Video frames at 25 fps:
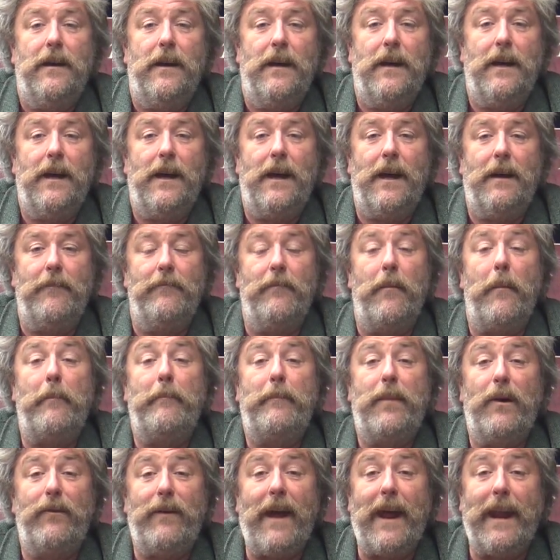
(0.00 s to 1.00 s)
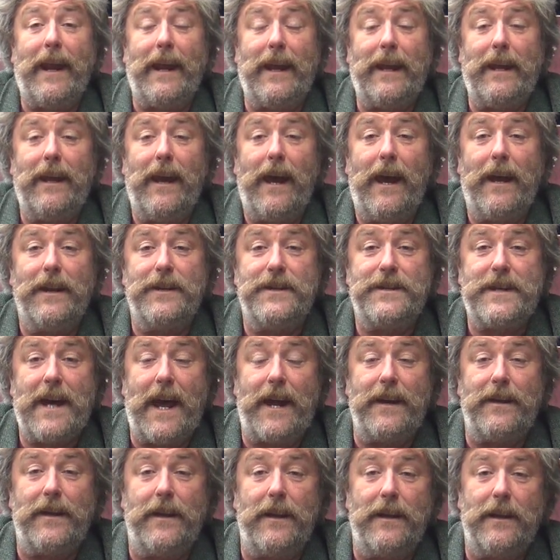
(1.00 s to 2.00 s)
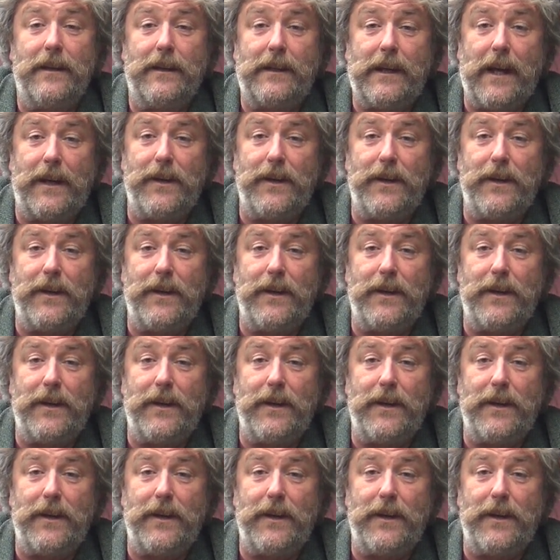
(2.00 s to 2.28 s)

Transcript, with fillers: um, Pirelli and said,